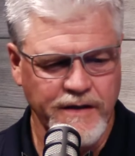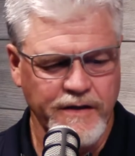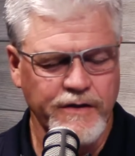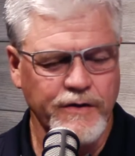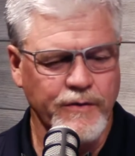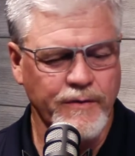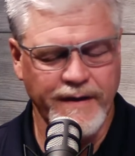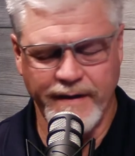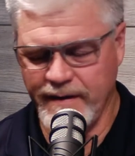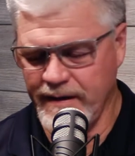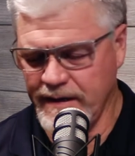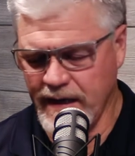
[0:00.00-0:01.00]
you know,
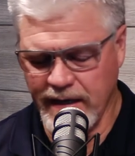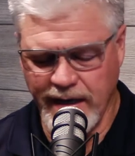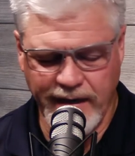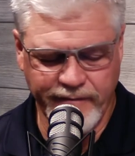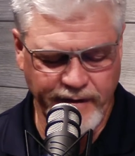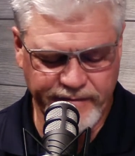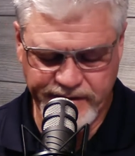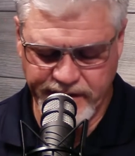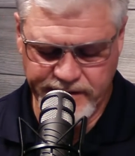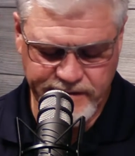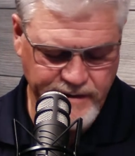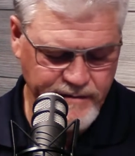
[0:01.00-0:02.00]
I've said
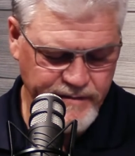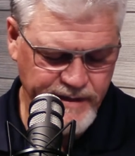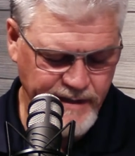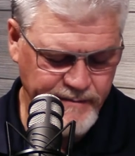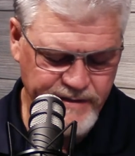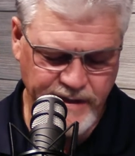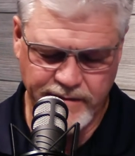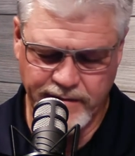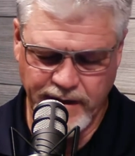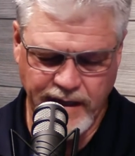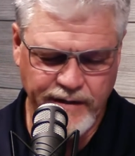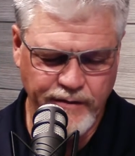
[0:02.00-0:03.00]
this 100 times.
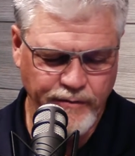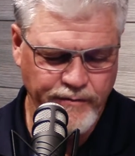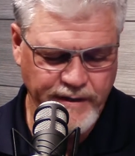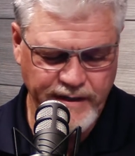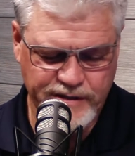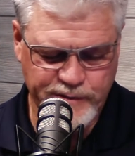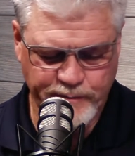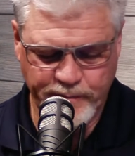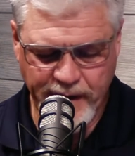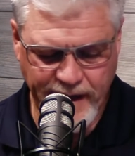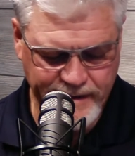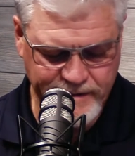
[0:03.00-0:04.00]
I don't
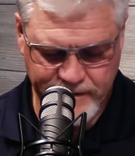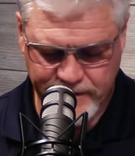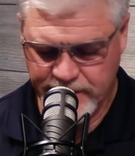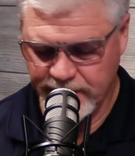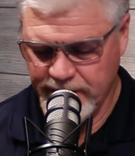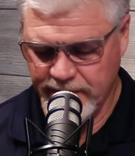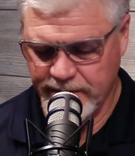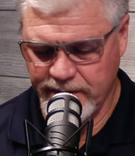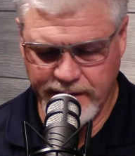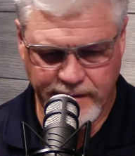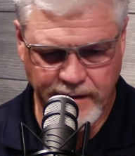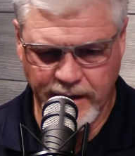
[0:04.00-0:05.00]
expect
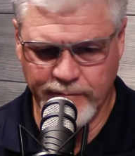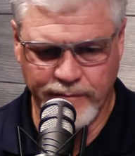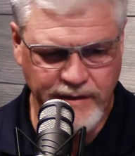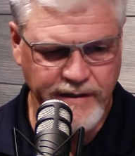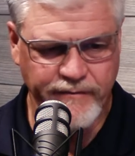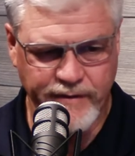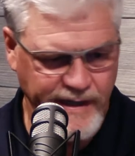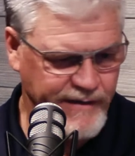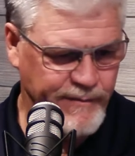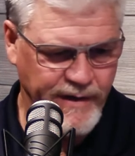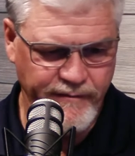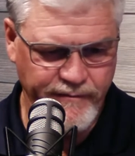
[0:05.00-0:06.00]
the non-believer to
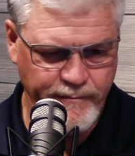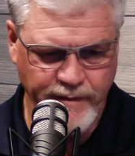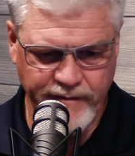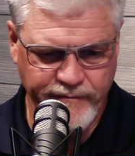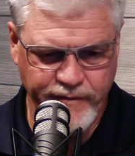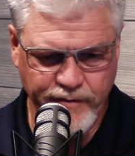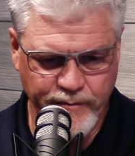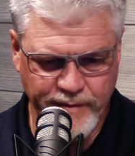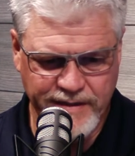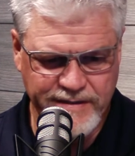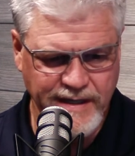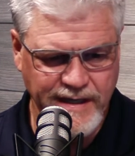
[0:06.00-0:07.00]
have my view,
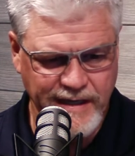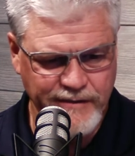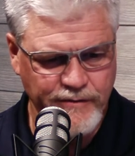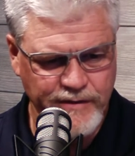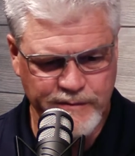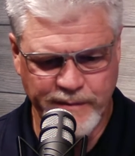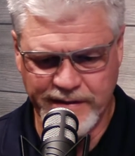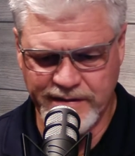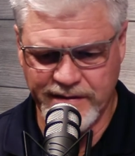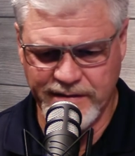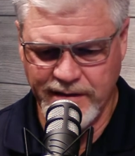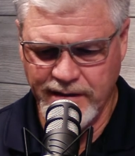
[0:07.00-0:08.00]
but it's like, I do expect
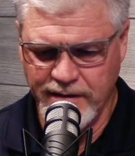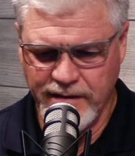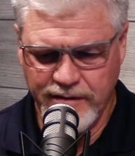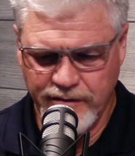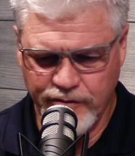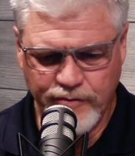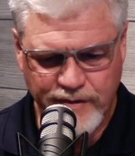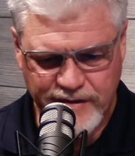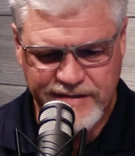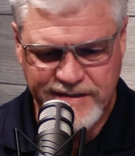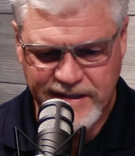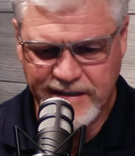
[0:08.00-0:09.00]
that you
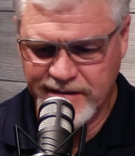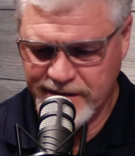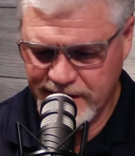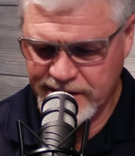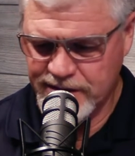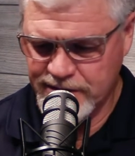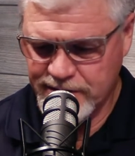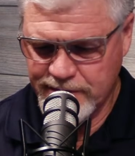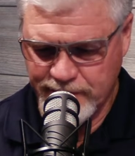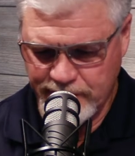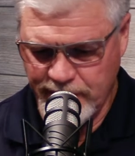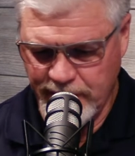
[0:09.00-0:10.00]
can see that this is
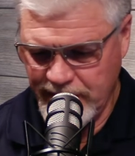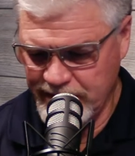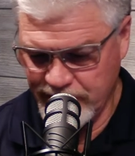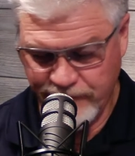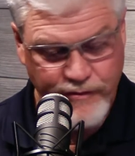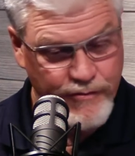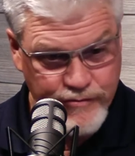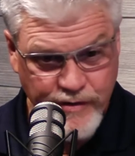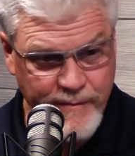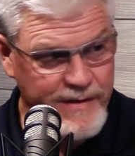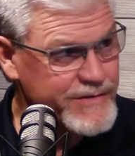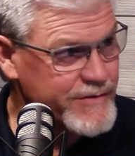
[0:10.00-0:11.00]
at the third
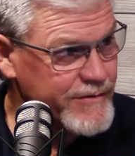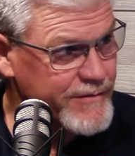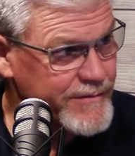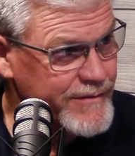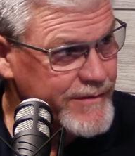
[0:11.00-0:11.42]
trimester.